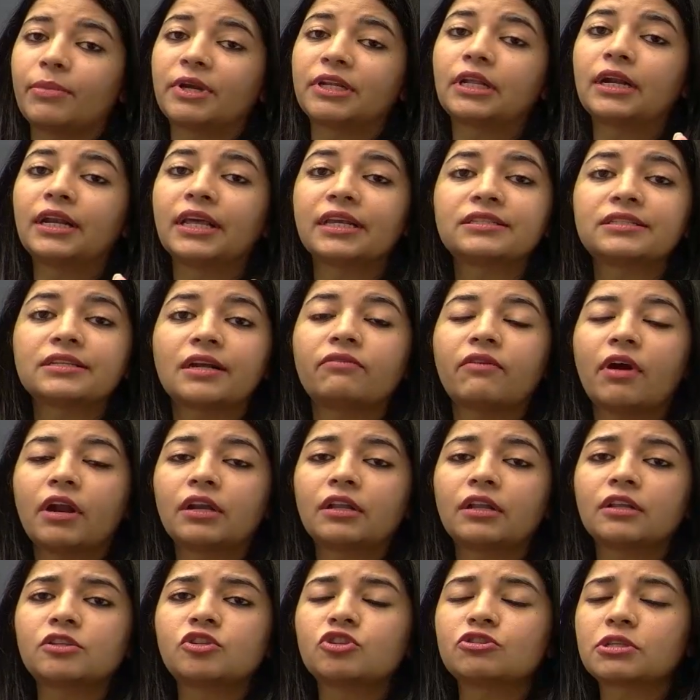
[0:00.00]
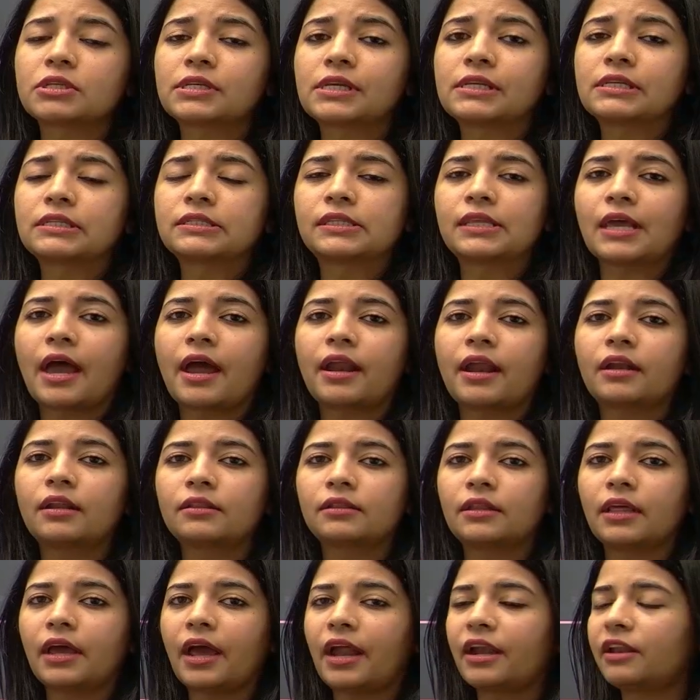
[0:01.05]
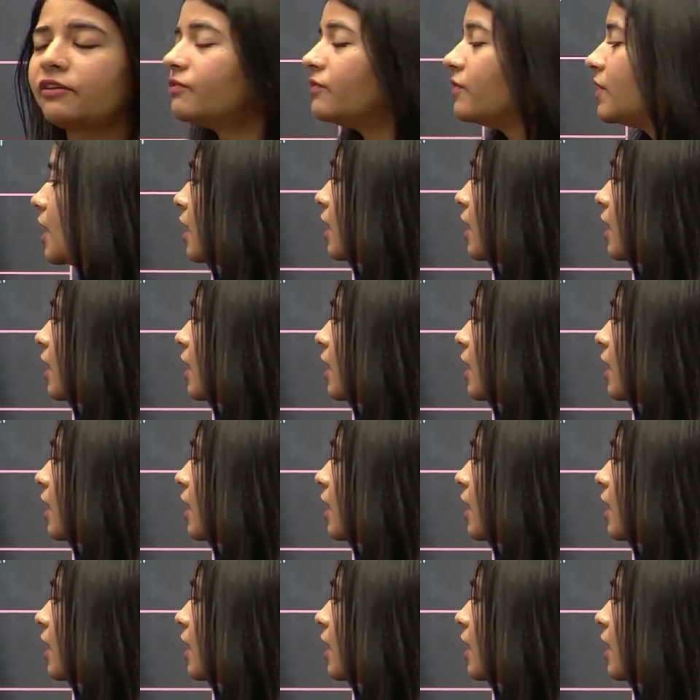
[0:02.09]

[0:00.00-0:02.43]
the disadvantages is that if we are